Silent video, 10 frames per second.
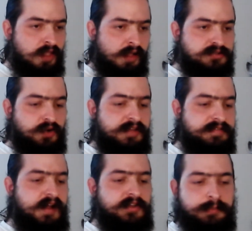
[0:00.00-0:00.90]
Great
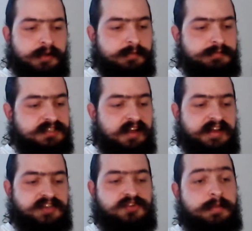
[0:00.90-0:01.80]
value butter pecan
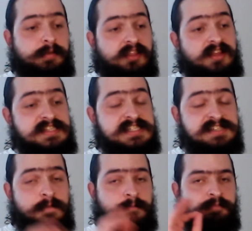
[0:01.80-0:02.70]
ice cream, but this
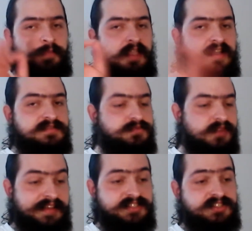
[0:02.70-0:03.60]

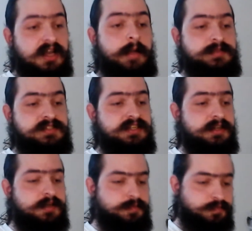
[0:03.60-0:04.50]
is top tier
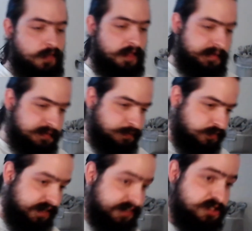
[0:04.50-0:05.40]

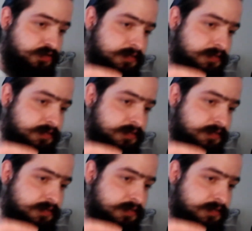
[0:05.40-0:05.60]
ice cream.